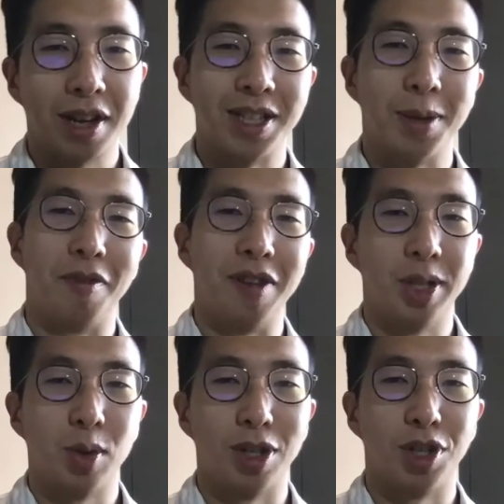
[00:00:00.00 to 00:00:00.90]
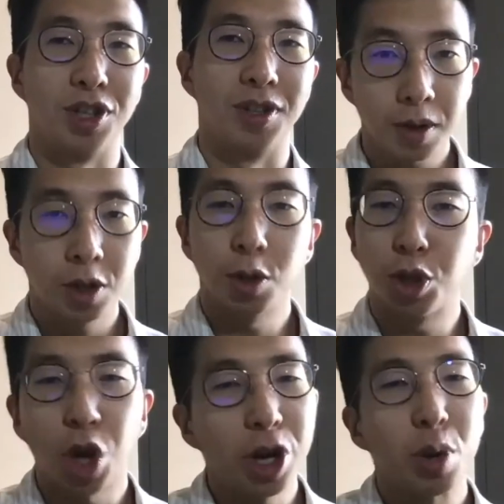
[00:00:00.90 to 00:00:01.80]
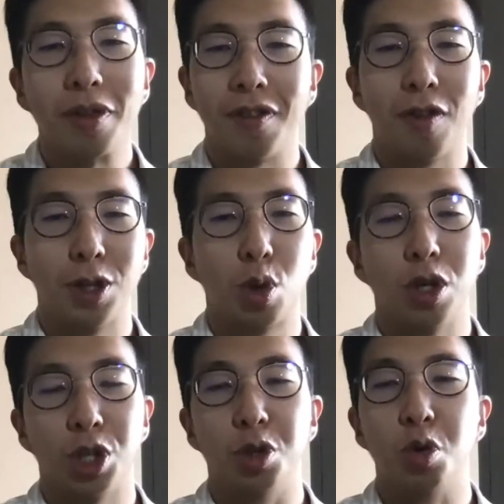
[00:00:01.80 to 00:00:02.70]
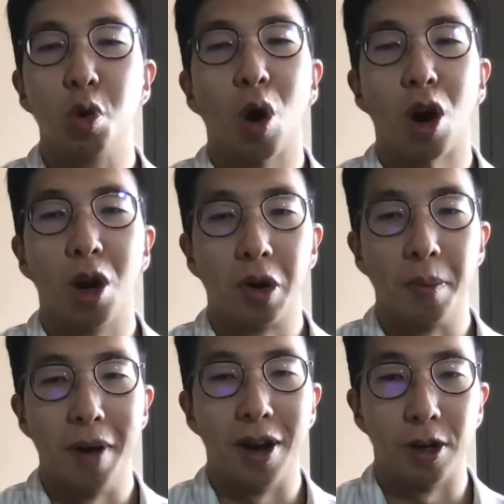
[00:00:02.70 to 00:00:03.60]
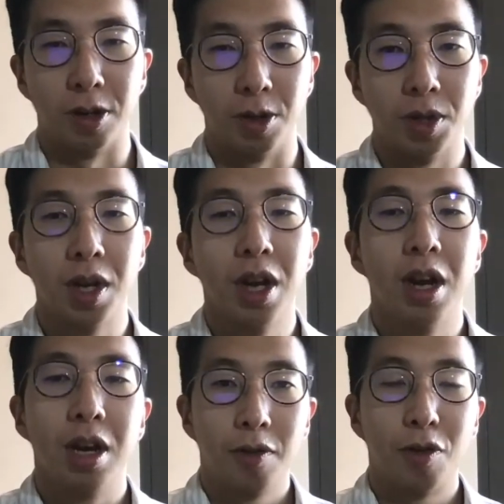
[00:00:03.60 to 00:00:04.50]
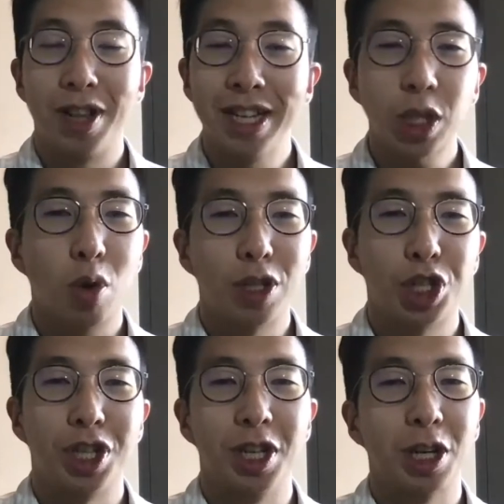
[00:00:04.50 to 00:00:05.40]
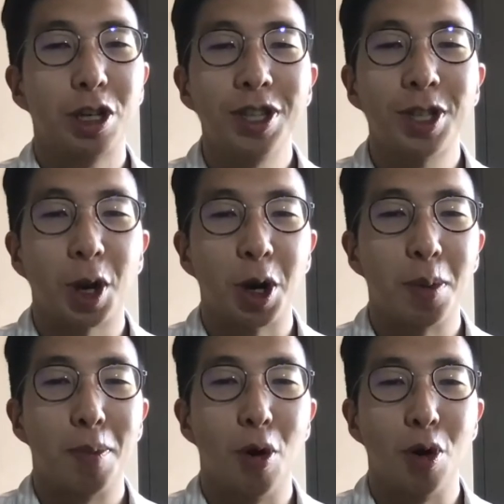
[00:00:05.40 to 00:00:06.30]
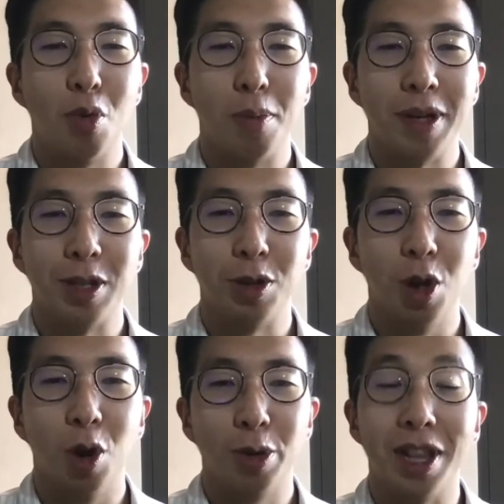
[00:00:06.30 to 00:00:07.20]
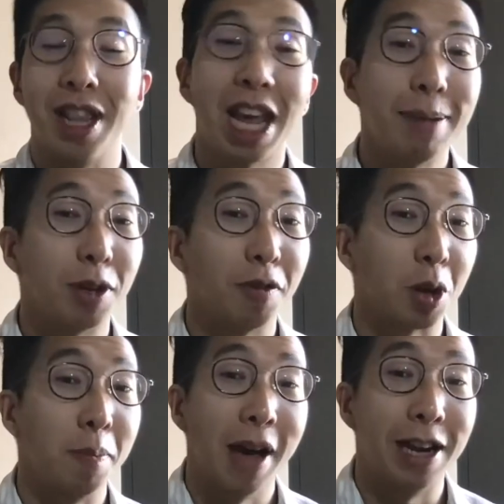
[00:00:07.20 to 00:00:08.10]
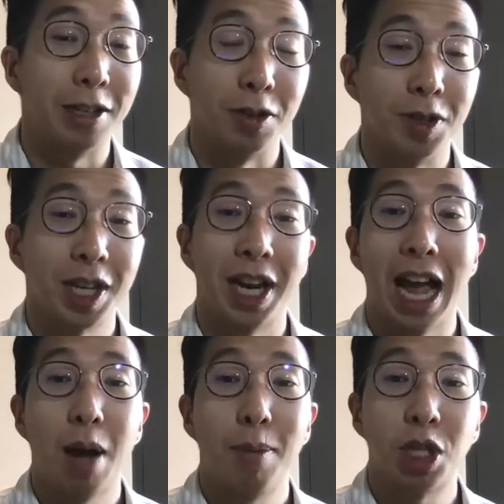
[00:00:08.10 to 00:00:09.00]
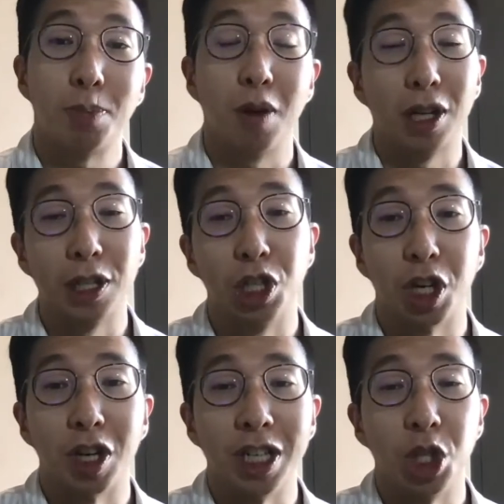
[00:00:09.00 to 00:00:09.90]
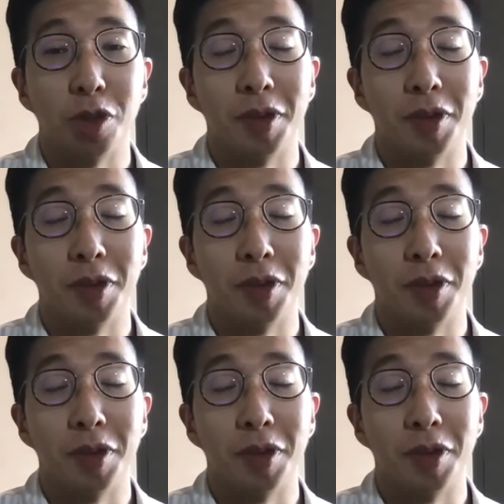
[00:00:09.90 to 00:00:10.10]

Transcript: some of these questions. So starting with the first question, who are our competitors? For this question, a good starting point would be to know the names of your competitors and how much market share each of